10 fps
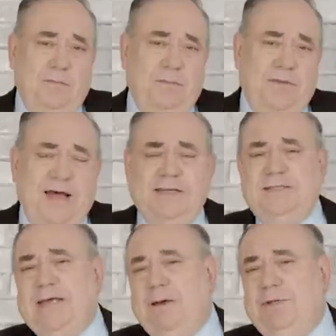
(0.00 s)
But that
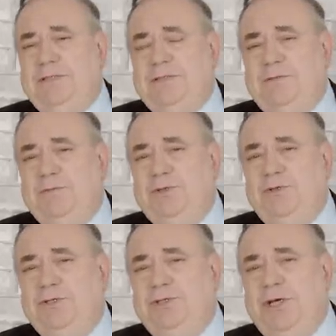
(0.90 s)
scepticism
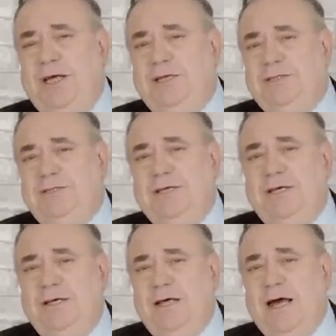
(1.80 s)
shouldn't change
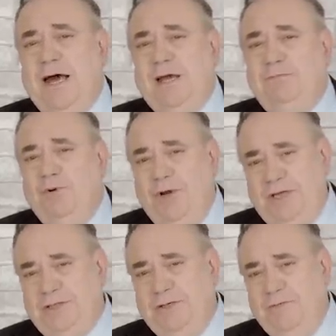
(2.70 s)
the
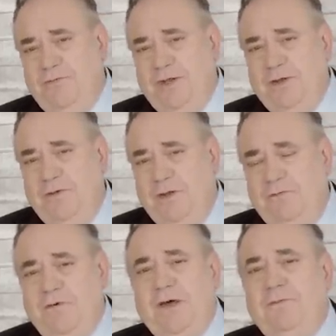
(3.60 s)
admiration for the
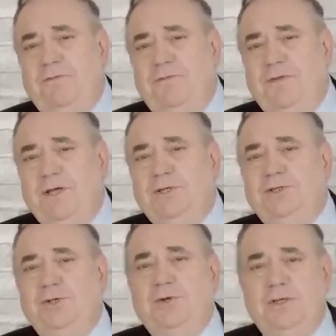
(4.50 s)
faith, the
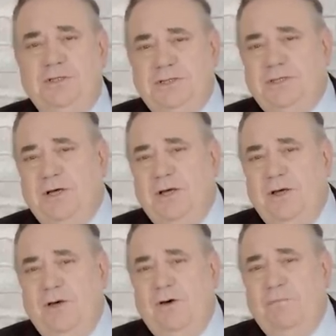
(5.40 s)
endurance,
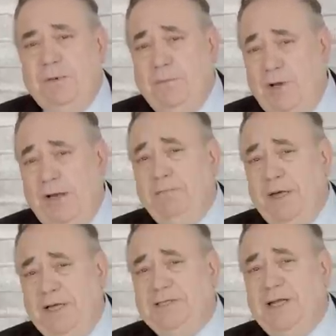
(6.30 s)
of people like
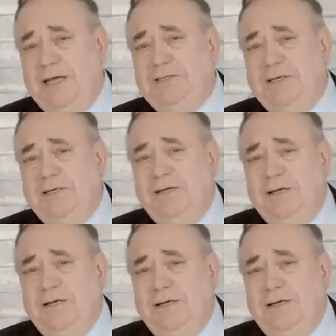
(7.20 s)
Mary Slessor.
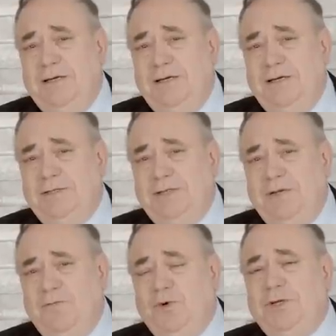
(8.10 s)
She
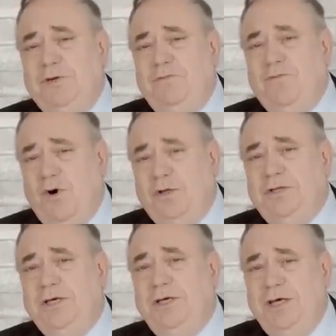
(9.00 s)
devoted
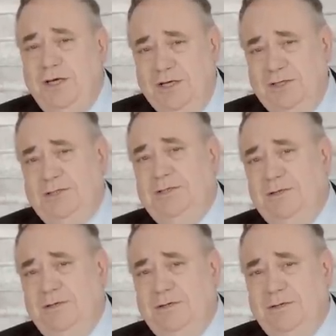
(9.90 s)
40 years
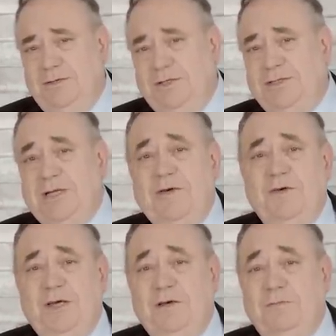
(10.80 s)
to
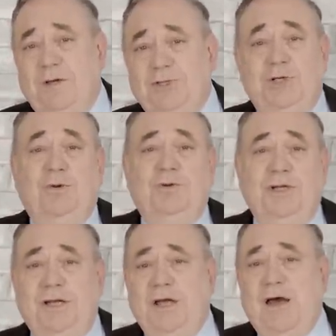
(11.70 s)
saving
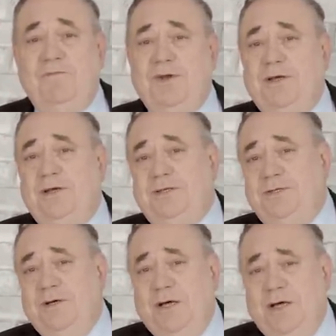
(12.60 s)
children in Africa, to